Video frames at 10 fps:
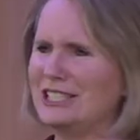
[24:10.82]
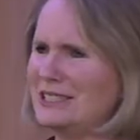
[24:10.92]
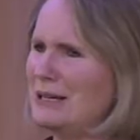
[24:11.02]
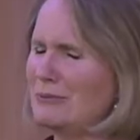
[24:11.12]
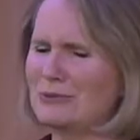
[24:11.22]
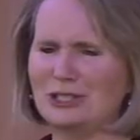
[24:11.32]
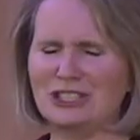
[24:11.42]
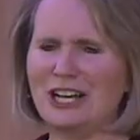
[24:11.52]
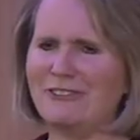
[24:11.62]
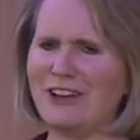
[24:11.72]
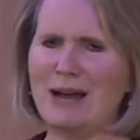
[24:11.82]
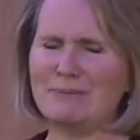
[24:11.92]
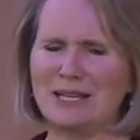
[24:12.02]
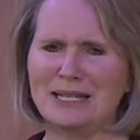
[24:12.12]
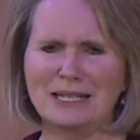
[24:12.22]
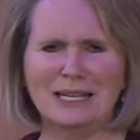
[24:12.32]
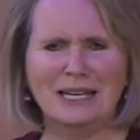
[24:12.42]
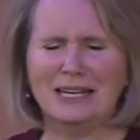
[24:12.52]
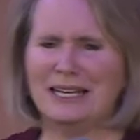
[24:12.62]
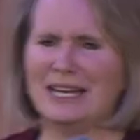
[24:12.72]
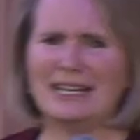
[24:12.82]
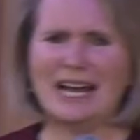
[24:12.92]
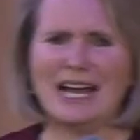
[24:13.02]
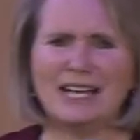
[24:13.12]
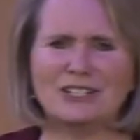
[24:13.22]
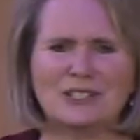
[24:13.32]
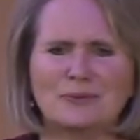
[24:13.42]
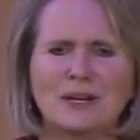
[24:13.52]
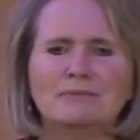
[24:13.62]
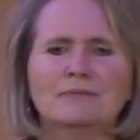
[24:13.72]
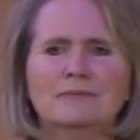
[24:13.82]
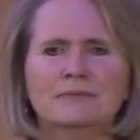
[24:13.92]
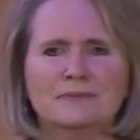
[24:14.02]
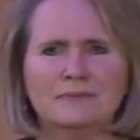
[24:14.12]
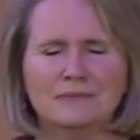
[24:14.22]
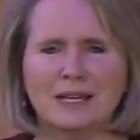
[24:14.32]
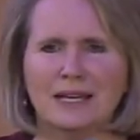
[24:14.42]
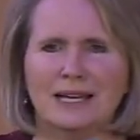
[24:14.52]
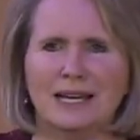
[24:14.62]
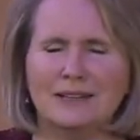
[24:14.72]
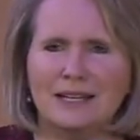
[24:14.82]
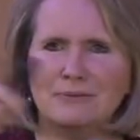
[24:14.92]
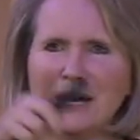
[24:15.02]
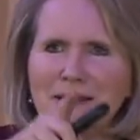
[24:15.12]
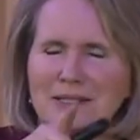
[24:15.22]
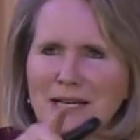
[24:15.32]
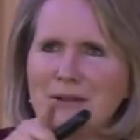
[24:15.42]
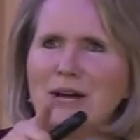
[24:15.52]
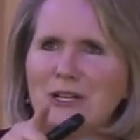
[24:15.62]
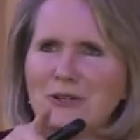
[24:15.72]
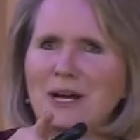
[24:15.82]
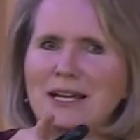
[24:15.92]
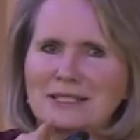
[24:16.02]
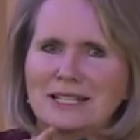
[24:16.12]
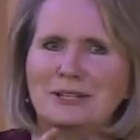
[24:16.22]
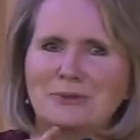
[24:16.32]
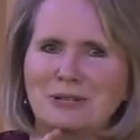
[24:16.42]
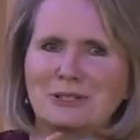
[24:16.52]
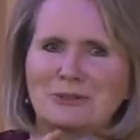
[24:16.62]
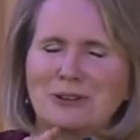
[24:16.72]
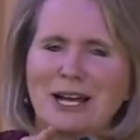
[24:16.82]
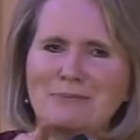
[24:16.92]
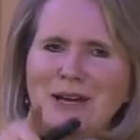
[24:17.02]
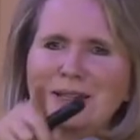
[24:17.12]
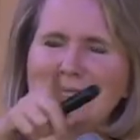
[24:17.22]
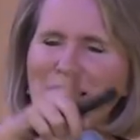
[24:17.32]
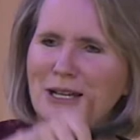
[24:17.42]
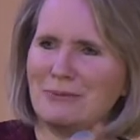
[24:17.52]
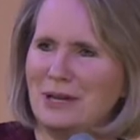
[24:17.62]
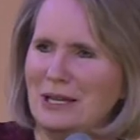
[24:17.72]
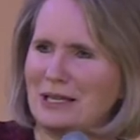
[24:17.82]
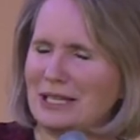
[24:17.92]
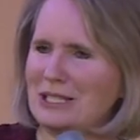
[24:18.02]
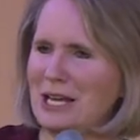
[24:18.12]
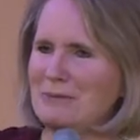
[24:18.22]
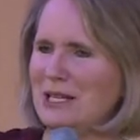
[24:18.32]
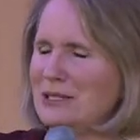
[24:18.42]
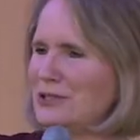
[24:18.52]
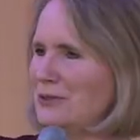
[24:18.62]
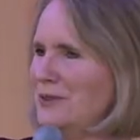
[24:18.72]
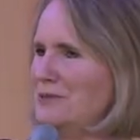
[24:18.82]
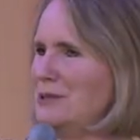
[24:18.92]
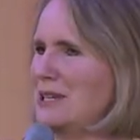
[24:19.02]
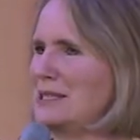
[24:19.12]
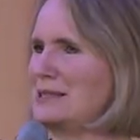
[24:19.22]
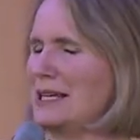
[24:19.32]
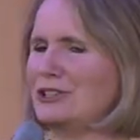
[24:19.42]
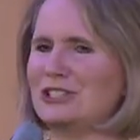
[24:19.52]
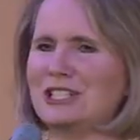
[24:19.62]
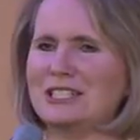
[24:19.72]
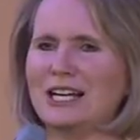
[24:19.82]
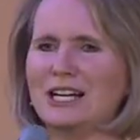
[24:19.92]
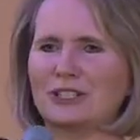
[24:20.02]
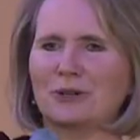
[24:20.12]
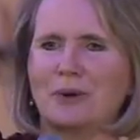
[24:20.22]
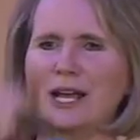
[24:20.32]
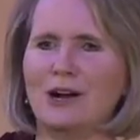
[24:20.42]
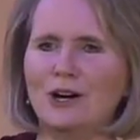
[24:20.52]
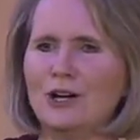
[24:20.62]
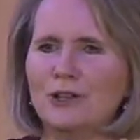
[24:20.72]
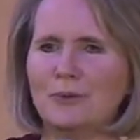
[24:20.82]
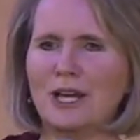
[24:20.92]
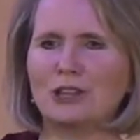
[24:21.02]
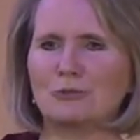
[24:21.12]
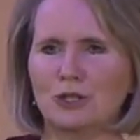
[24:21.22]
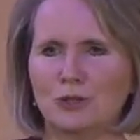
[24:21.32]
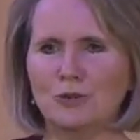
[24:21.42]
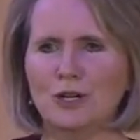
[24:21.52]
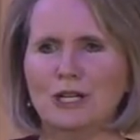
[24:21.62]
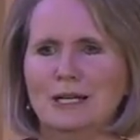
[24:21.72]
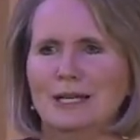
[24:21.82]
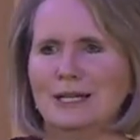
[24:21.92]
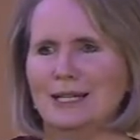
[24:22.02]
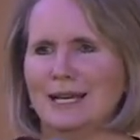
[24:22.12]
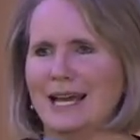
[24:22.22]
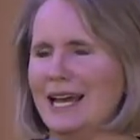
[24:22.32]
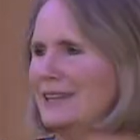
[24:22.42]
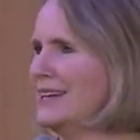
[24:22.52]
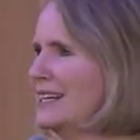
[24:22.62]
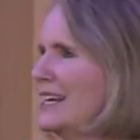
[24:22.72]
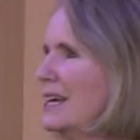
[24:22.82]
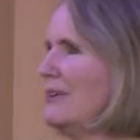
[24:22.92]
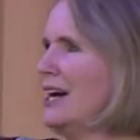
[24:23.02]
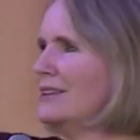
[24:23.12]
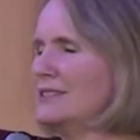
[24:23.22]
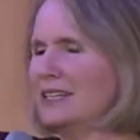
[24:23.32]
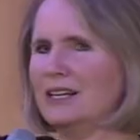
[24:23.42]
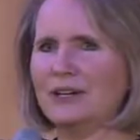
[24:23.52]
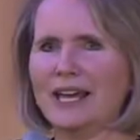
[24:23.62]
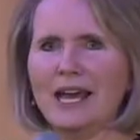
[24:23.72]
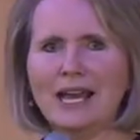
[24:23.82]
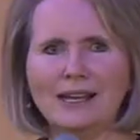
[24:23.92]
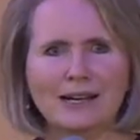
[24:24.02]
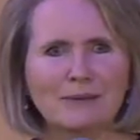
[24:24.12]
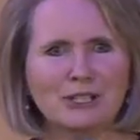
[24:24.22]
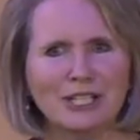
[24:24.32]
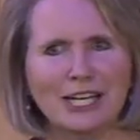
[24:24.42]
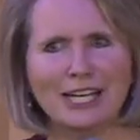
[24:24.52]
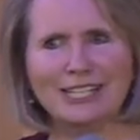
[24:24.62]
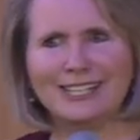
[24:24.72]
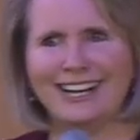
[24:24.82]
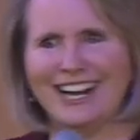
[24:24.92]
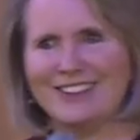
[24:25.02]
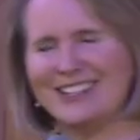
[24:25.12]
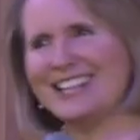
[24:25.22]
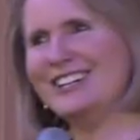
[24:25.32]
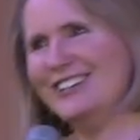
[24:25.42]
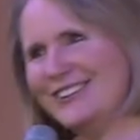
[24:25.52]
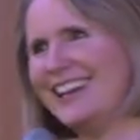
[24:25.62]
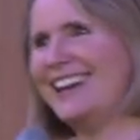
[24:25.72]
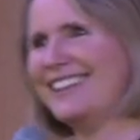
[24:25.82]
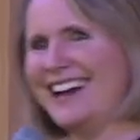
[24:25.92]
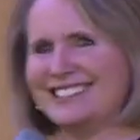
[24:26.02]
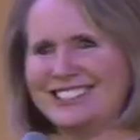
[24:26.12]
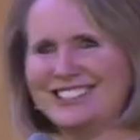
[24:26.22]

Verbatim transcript: had something real tough happen and and i just went mm-hmm and then by the time I knew I had done what was right, by the time, like 10 minutes or 15 minutes later, she had talked her way all the way through and then came out and said, Okay, I'm good. I'm like, Okay, that's